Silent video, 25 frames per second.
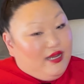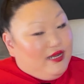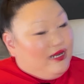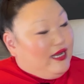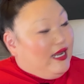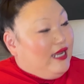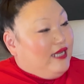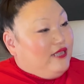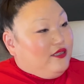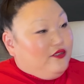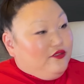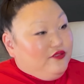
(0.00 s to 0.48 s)

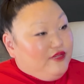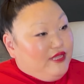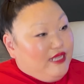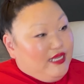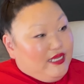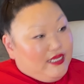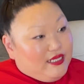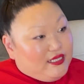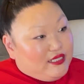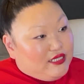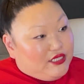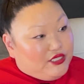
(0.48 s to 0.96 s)
I don't
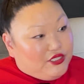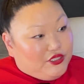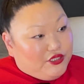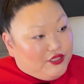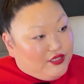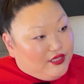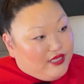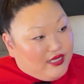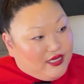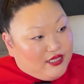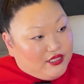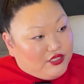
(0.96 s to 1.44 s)
think
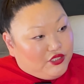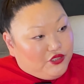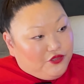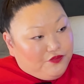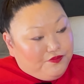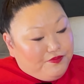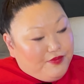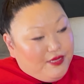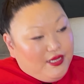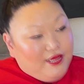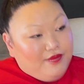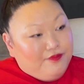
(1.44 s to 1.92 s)
there
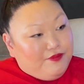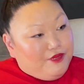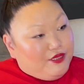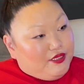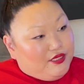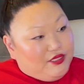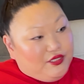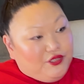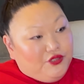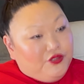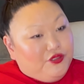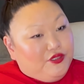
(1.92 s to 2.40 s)
should be,
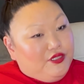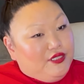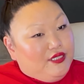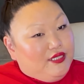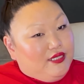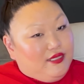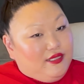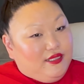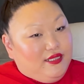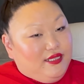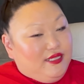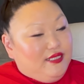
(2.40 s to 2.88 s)
but you
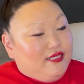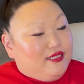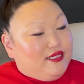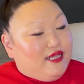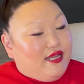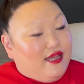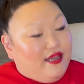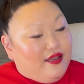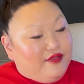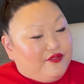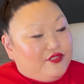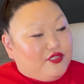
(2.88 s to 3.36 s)
need to
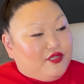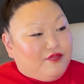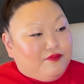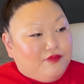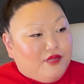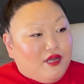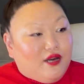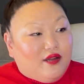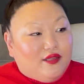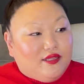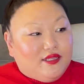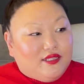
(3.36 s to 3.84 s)
have some
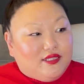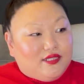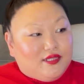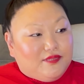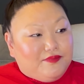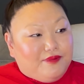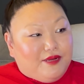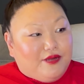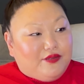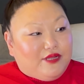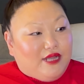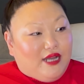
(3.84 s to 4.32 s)
knowledge
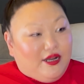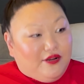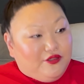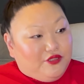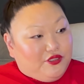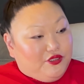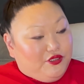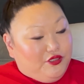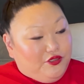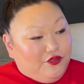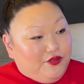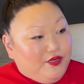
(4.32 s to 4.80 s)
about how
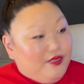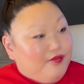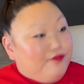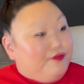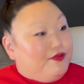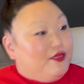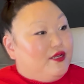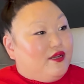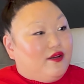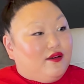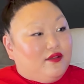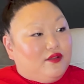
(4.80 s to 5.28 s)
to do it.
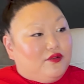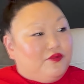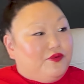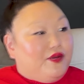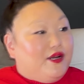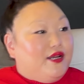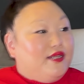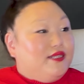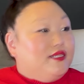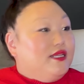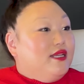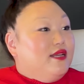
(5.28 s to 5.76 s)
But
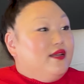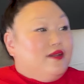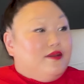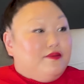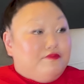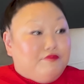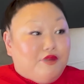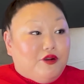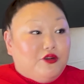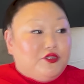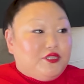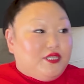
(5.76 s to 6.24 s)
otherwise,
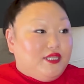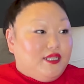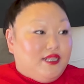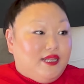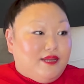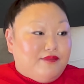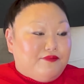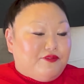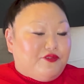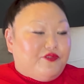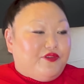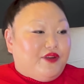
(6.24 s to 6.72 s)
most
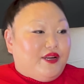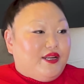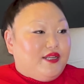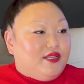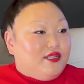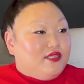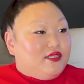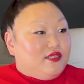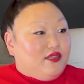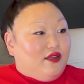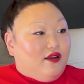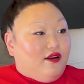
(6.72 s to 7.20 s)
CDN
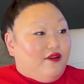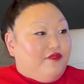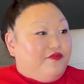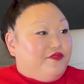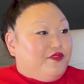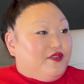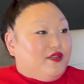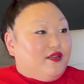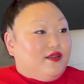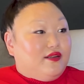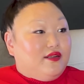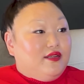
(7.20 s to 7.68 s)
providers
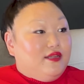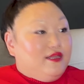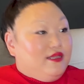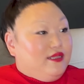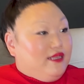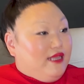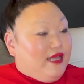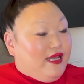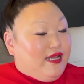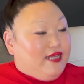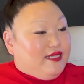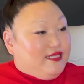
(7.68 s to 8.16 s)
offer
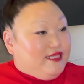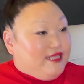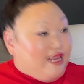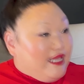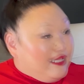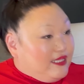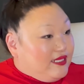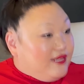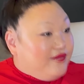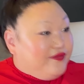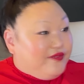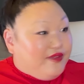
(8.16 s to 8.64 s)

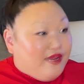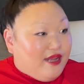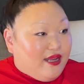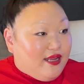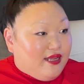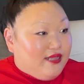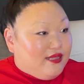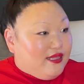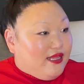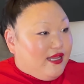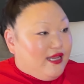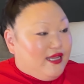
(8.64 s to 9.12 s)
extensive
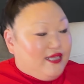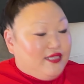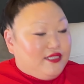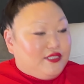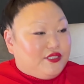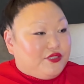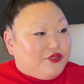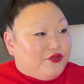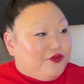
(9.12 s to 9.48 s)
guidelines